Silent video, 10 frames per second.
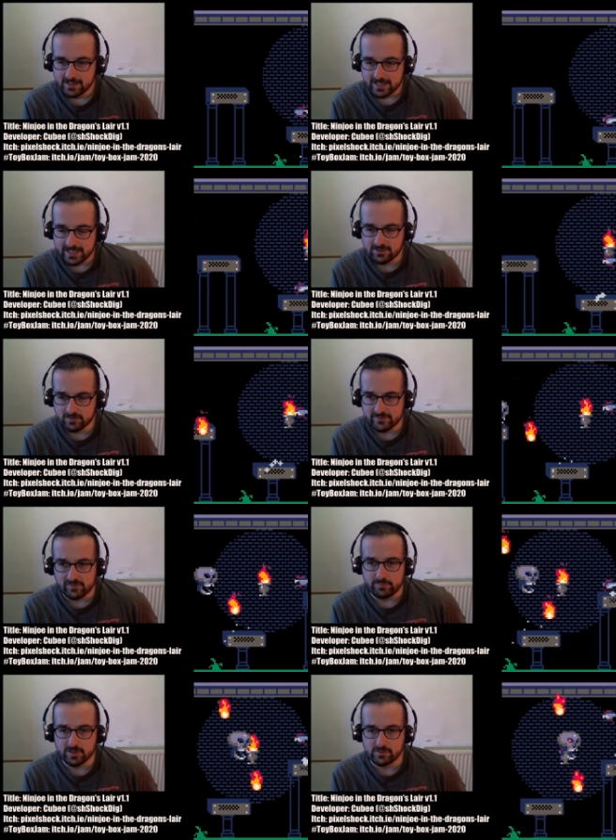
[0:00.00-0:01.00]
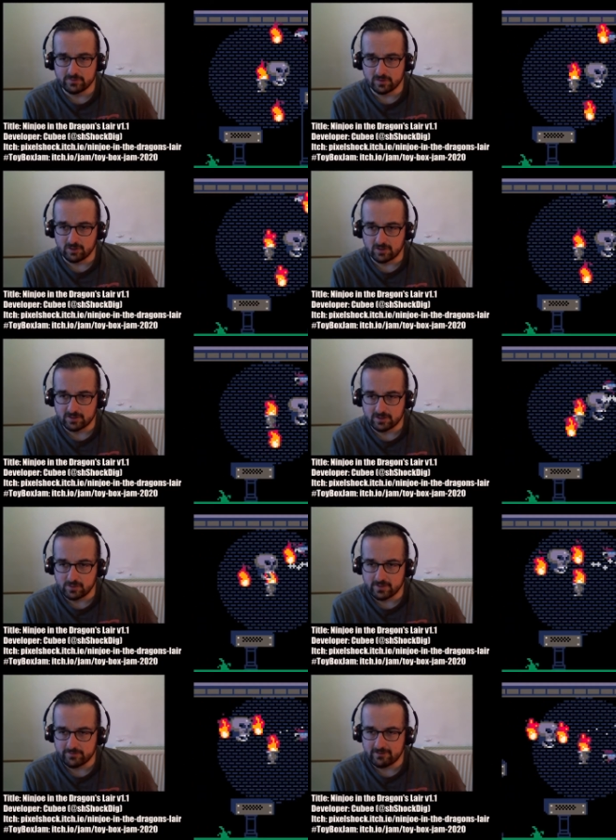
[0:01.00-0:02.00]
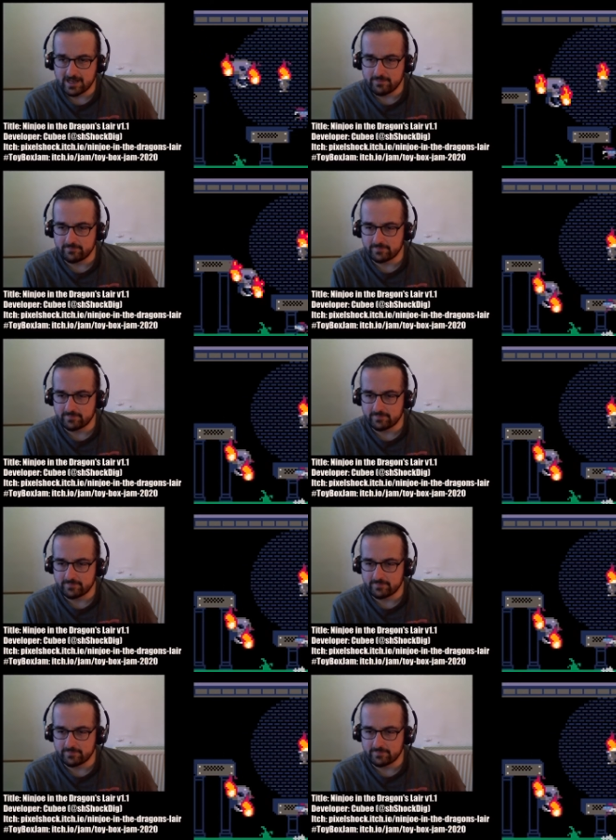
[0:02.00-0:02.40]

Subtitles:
It does have a beautiful look. Whoever, I